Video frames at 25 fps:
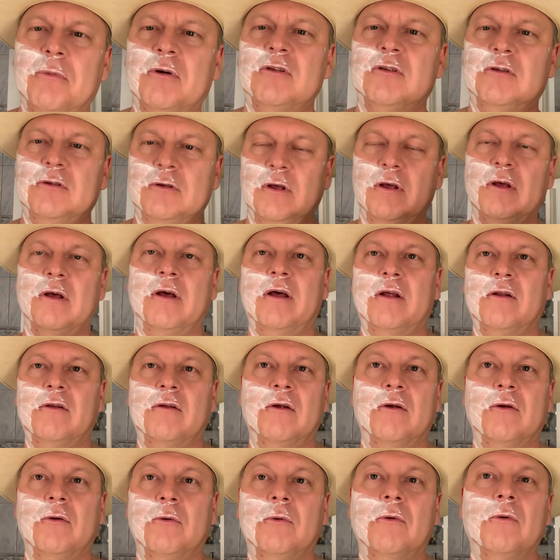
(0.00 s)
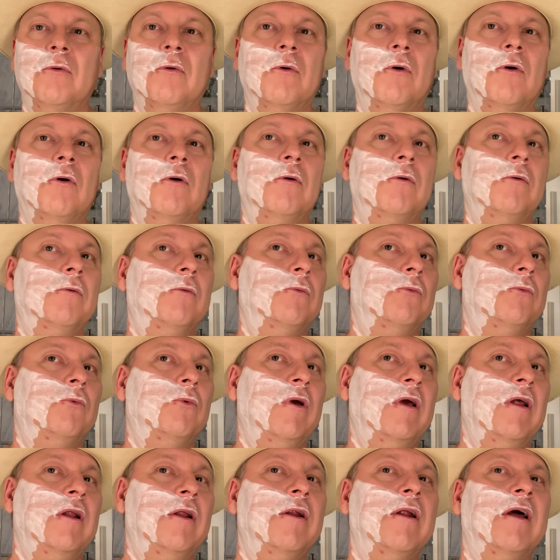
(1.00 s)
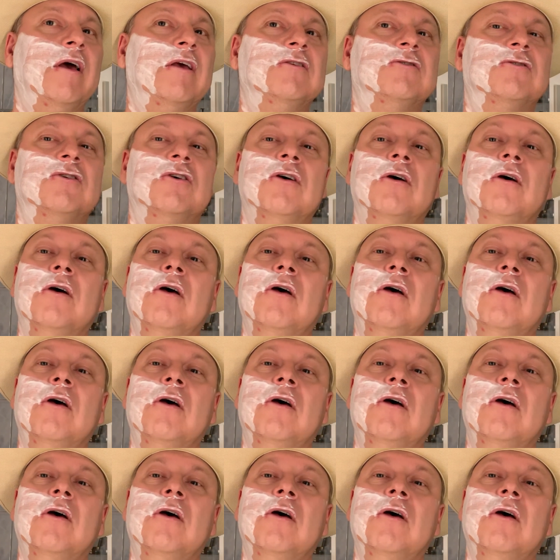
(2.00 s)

but had a really nice